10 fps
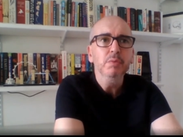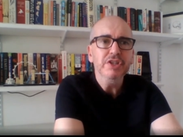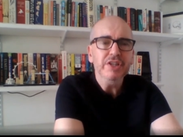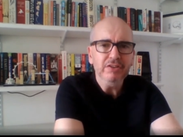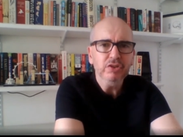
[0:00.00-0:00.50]

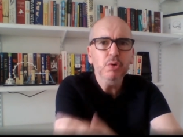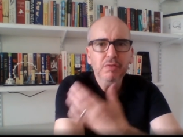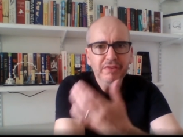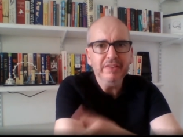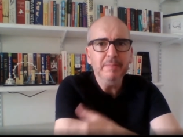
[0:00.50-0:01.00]
which has
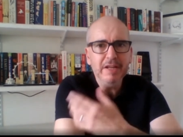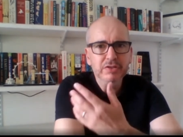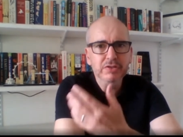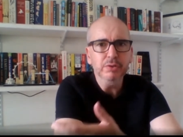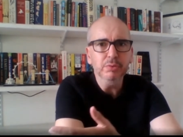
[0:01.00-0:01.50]
core
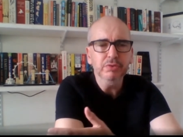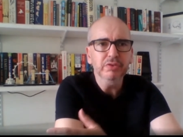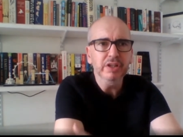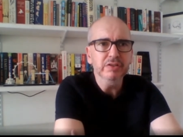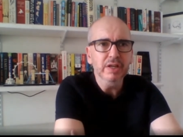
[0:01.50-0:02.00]

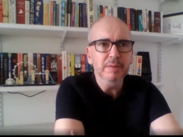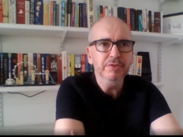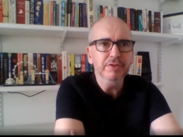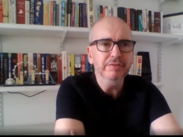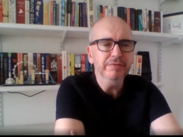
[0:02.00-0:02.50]
fundamentals in
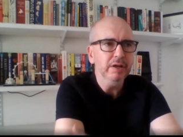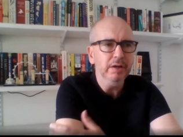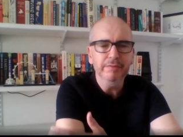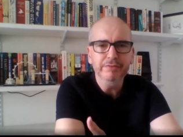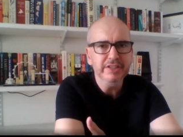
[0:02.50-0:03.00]
terms of,
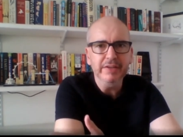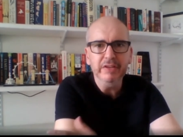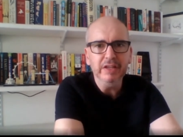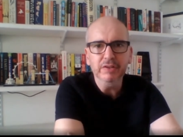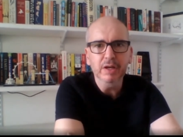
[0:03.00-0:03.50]
to give
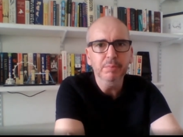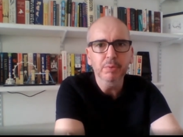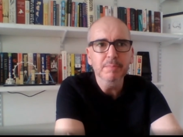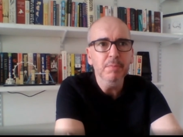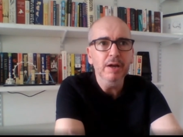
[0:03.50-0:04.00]
an
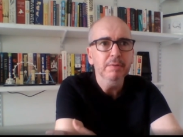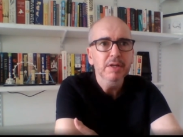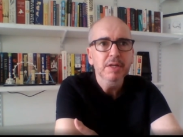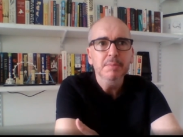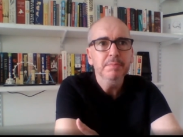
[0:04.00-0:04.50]
example, it might
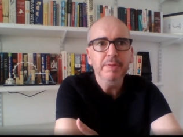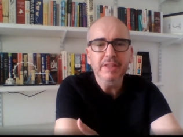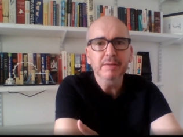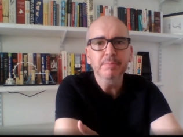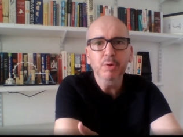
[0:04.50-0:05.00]
be
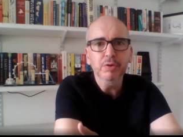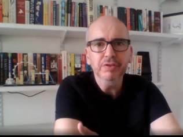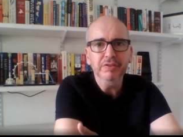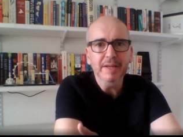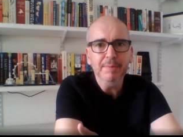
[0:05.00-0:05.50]
the
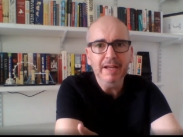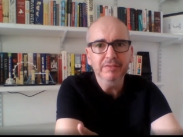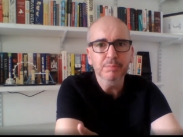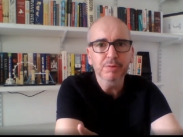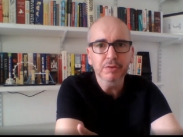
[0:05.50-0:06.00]
importance that they
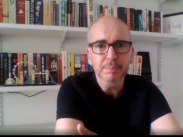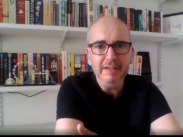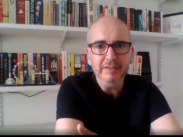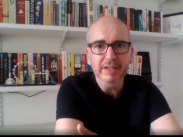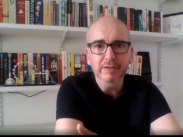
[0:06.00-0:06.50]
place on
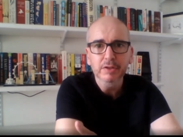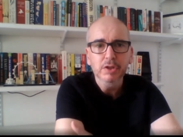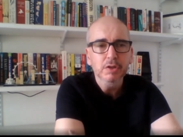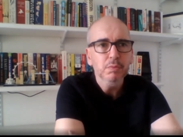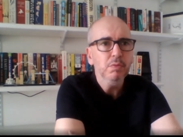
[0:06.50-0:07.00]
prospecting.
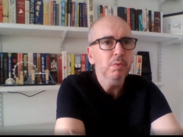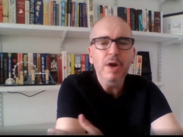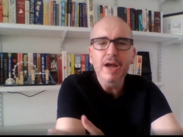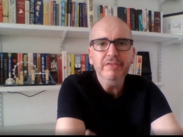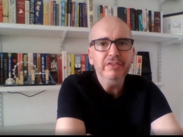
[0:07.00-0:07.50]

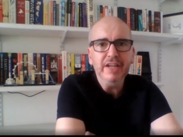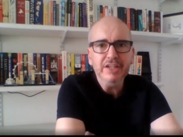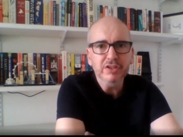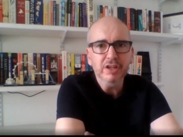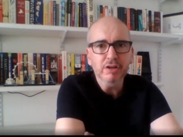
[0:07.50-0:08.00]
Whatever
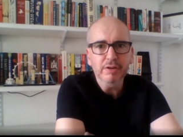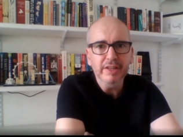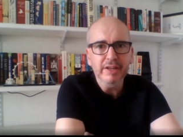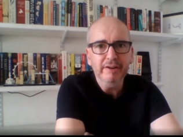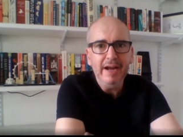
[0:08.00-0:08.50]
stage of the
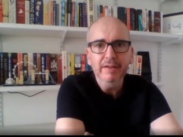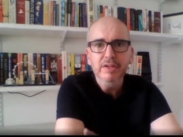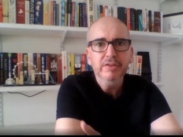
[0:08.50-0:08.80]
career they're at,